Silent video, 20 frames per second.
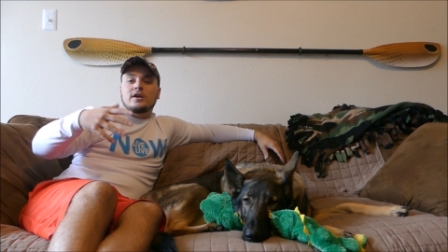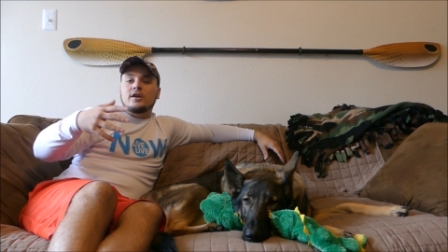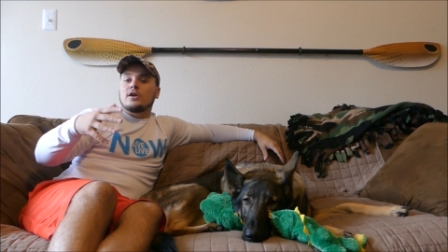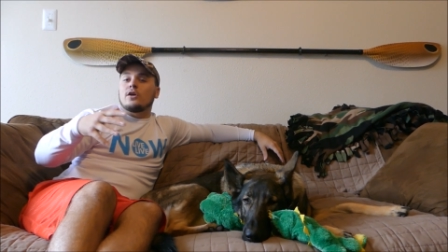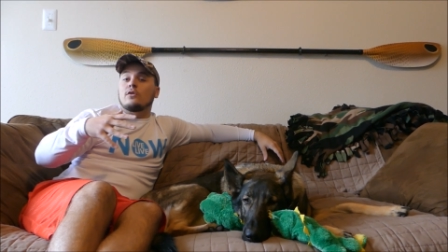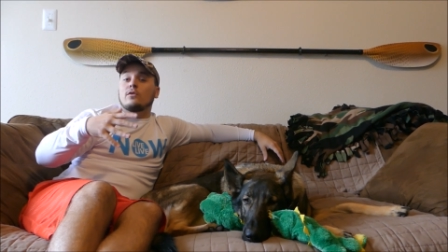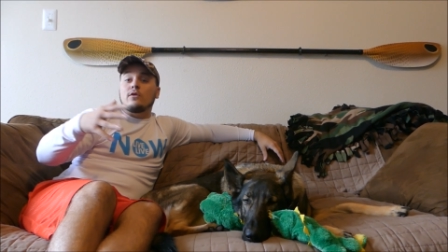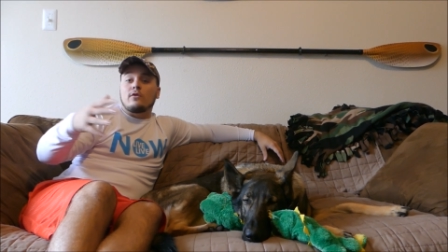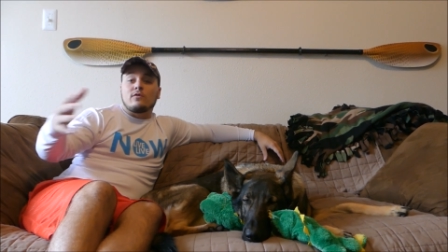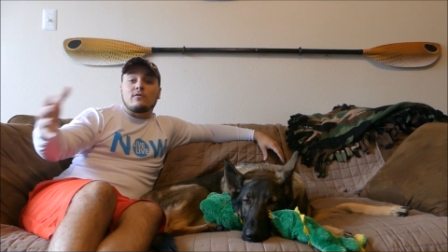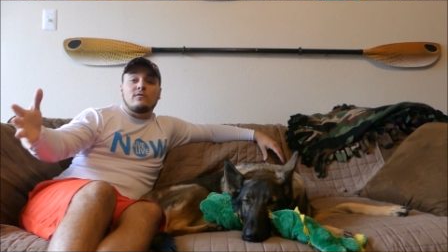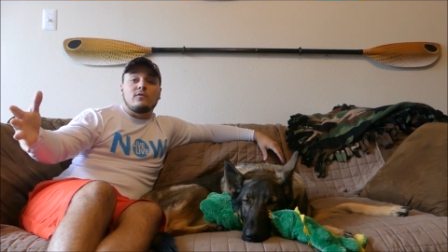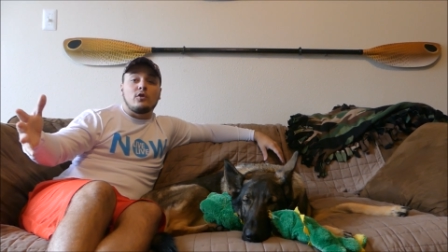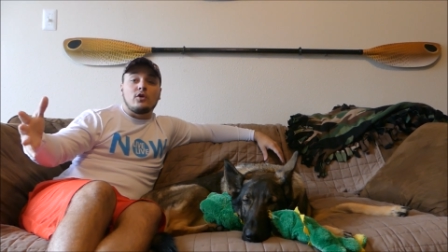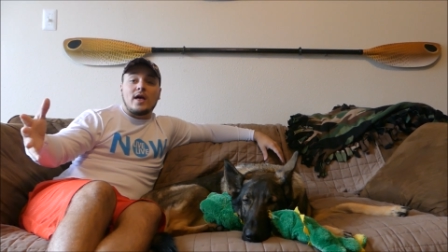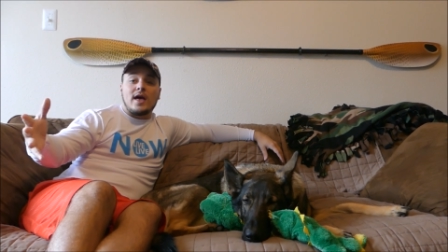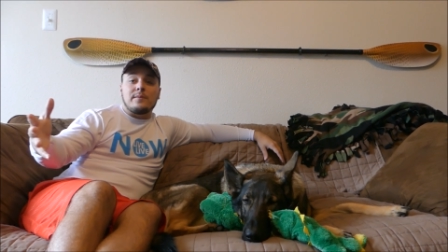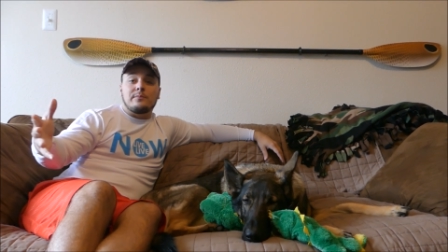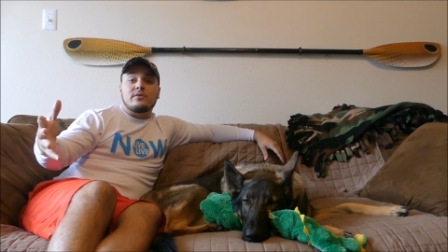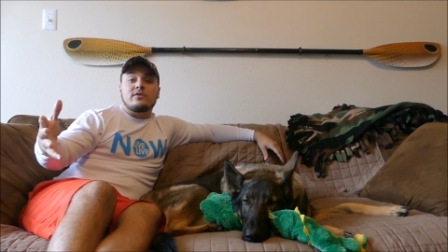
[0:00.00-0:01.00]
you know, those
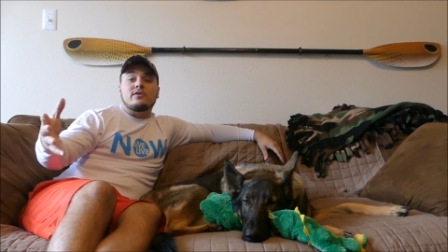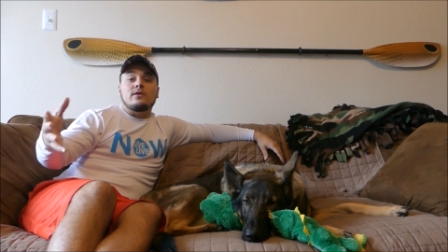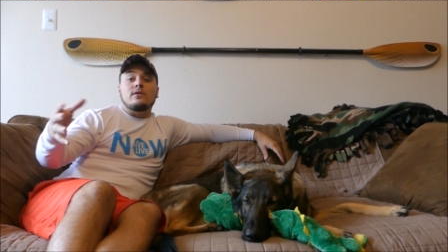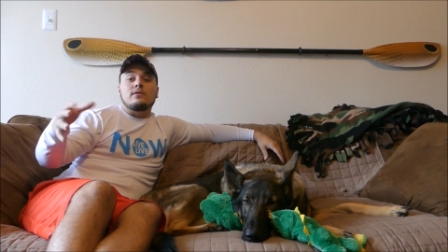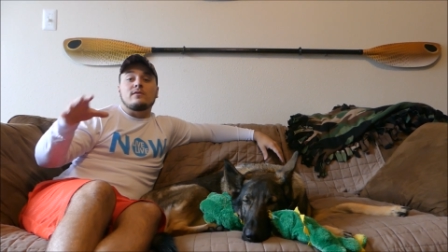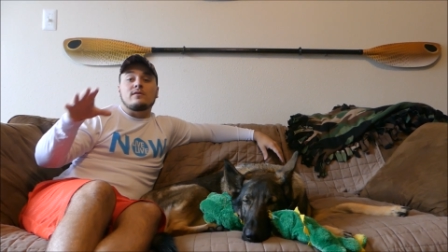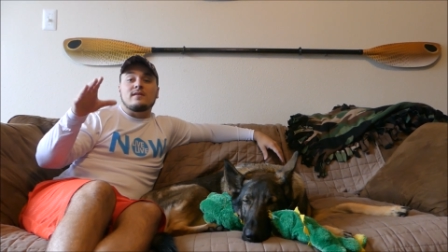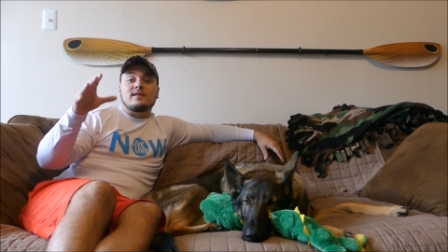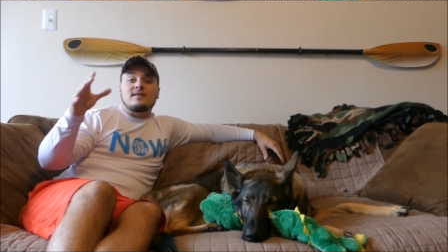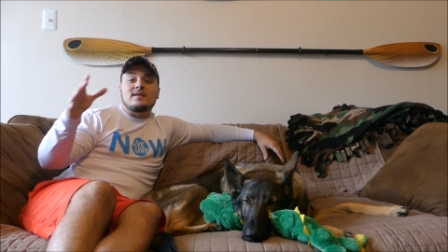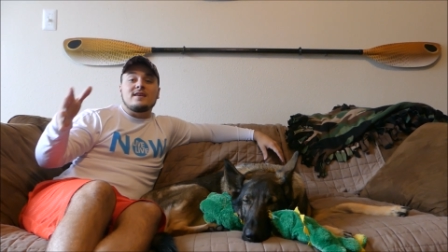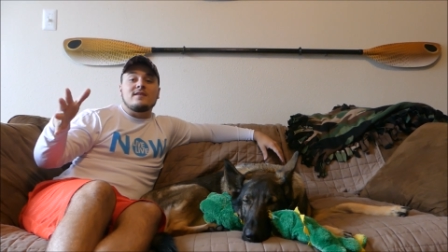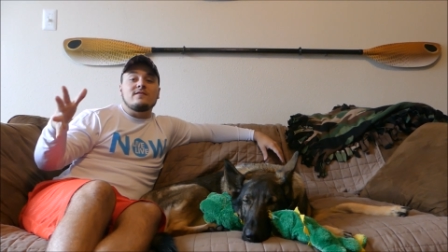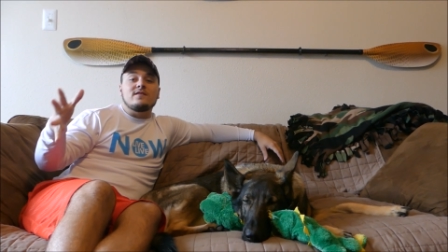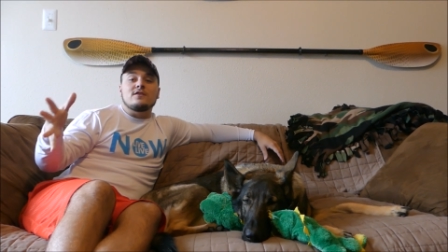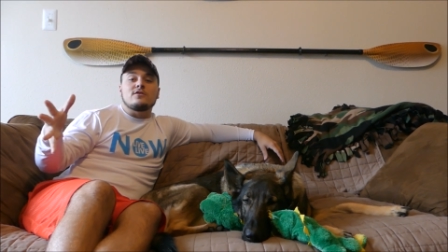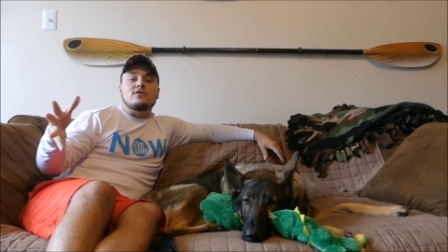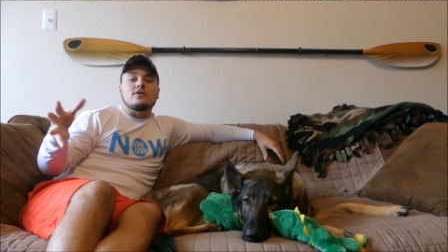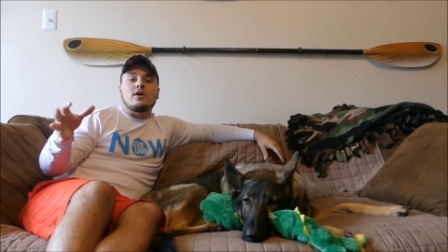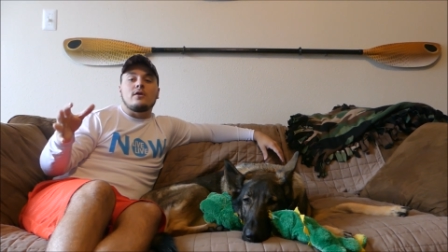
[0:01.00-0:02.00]
full episodes, the T
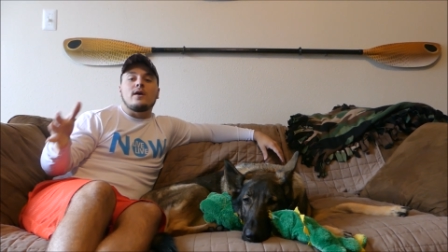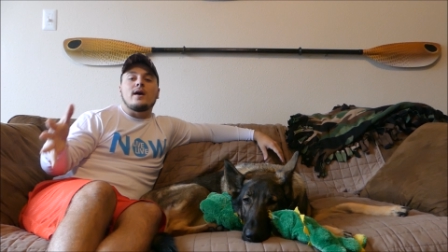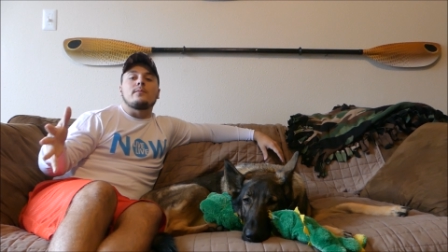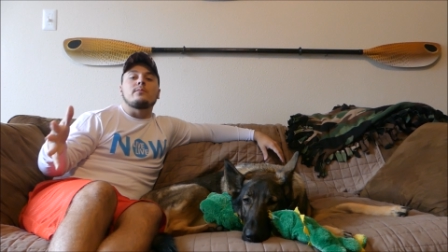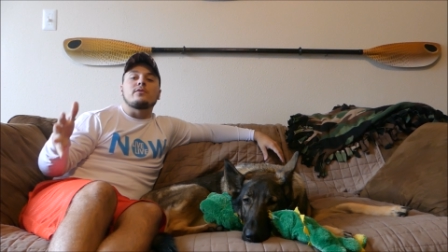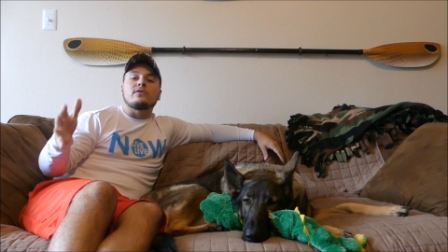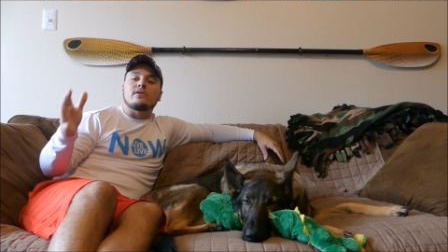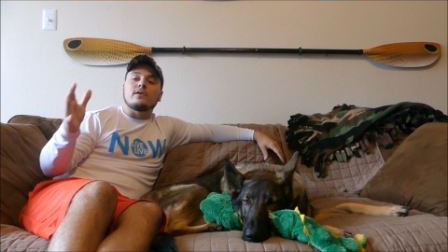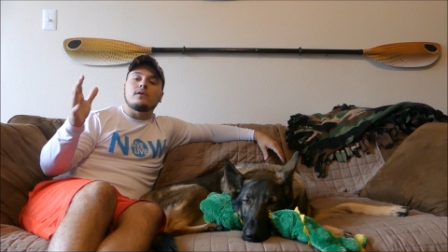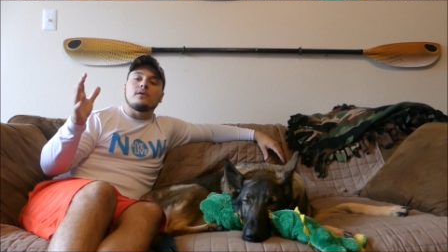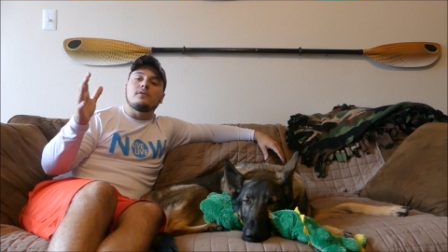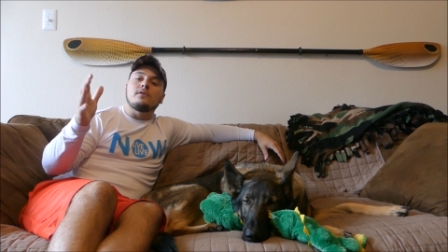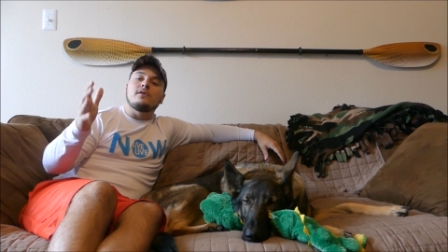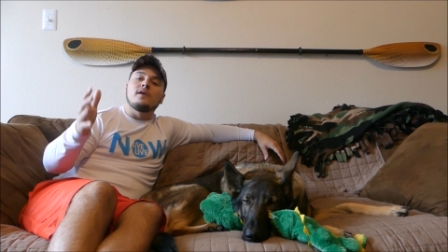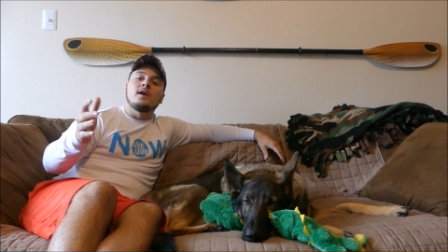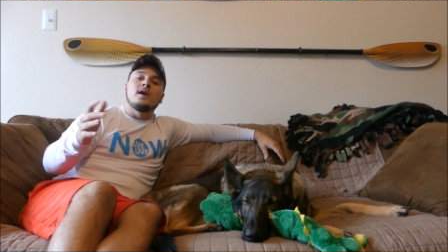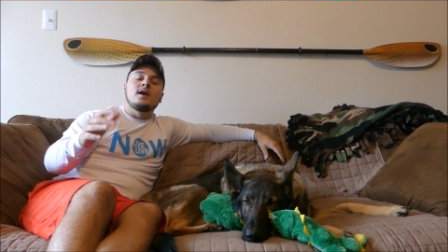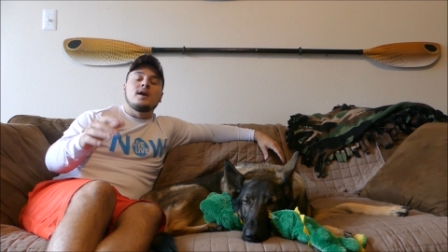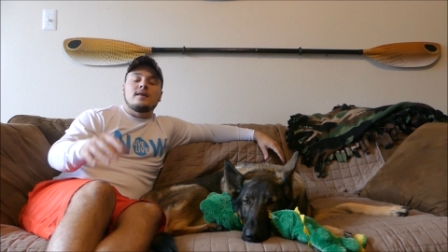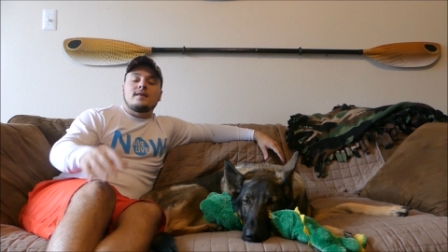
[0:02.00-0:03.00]
V show episodes
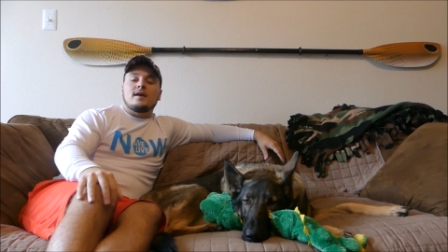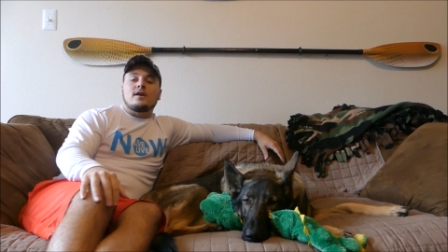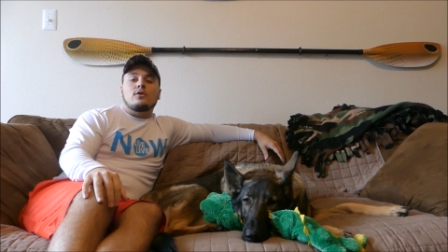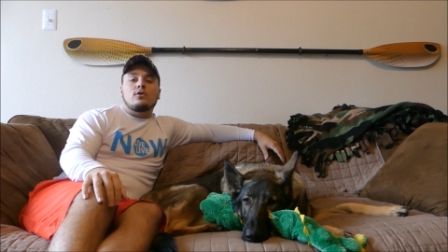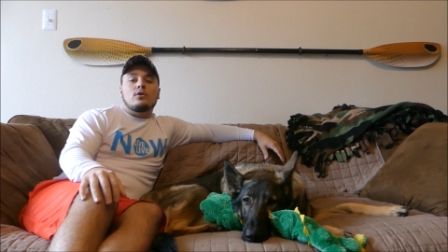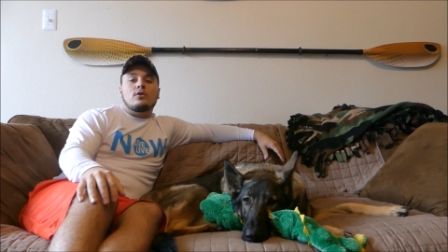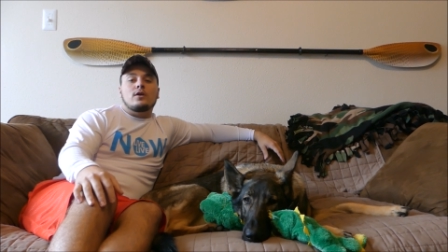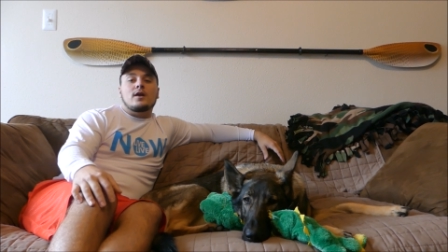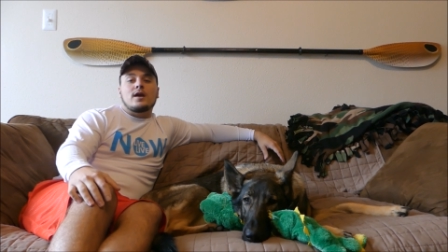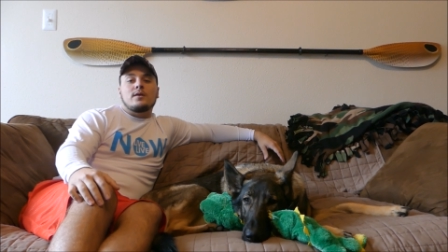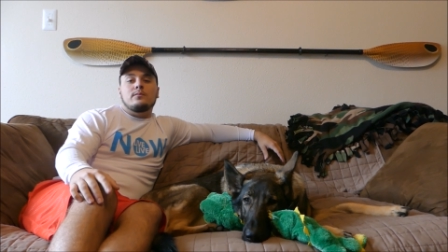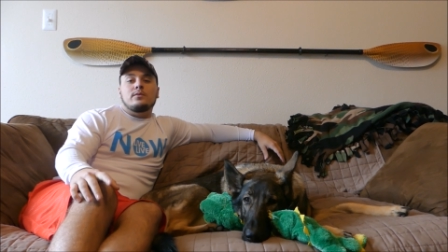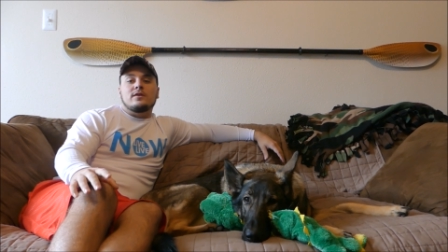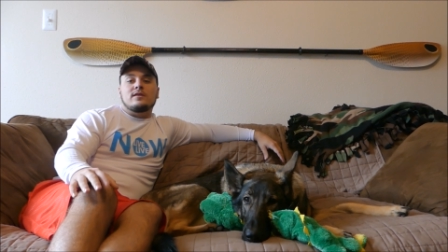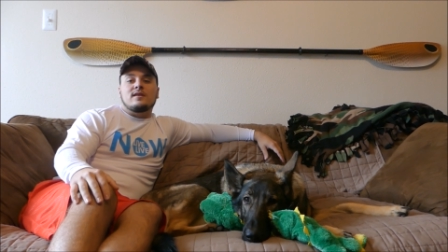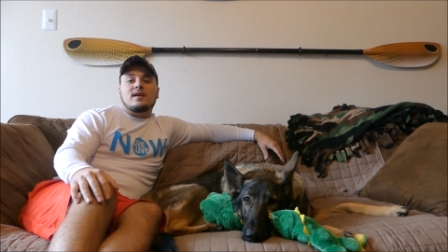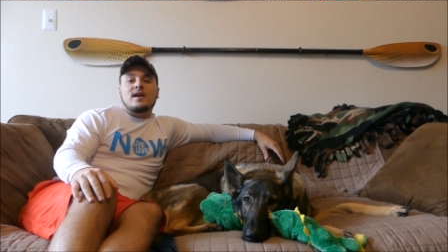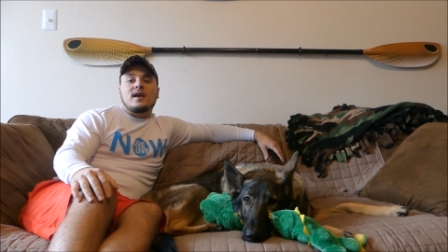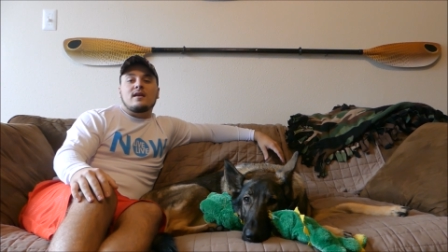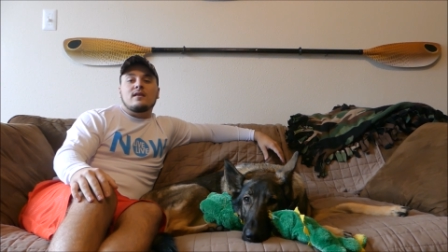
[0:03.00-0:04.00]
that Cora and I
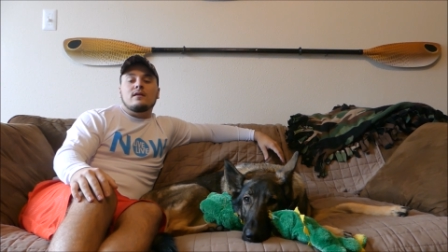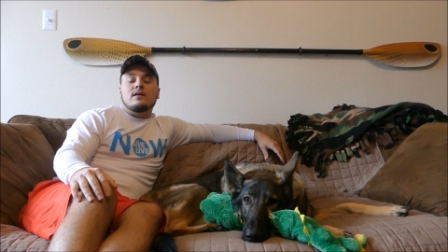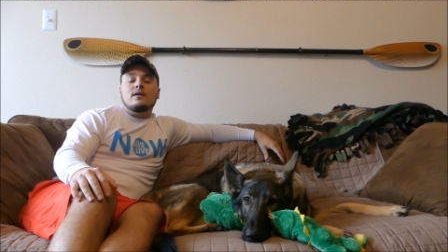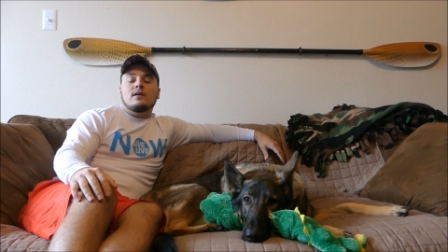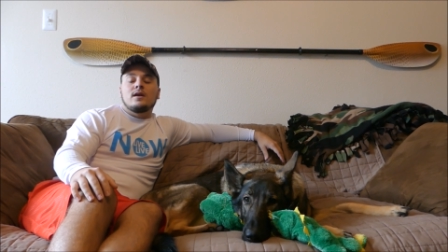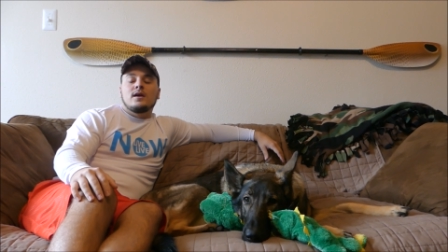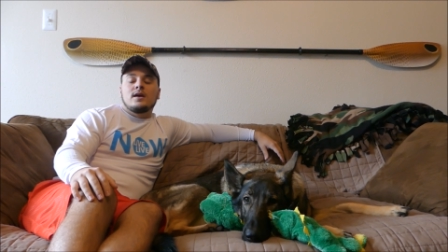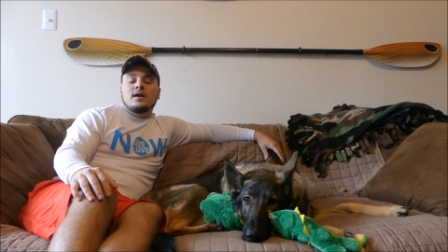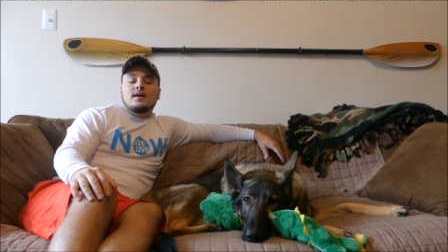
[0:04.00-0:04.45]
put together.